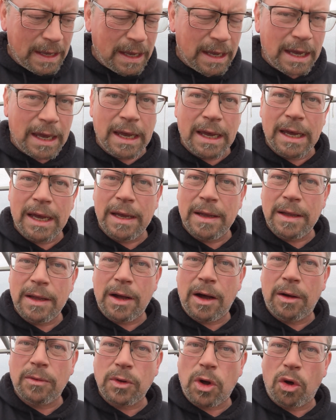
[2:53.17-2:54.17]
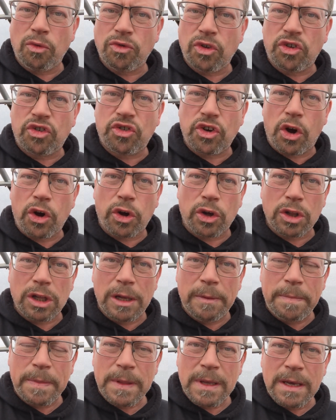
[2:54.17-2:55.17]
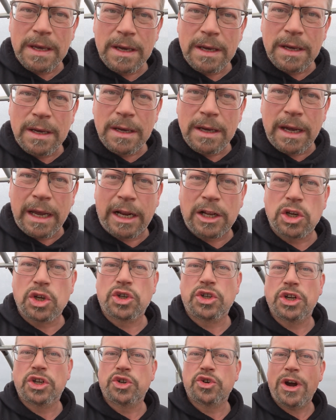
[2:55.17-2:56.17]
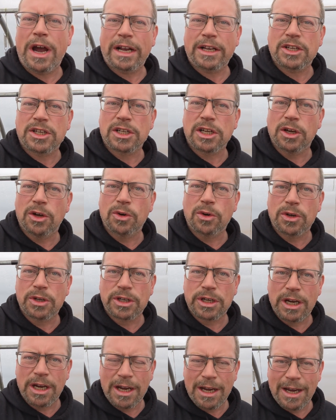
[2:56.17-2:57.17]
on the soil. It'll just attract slugs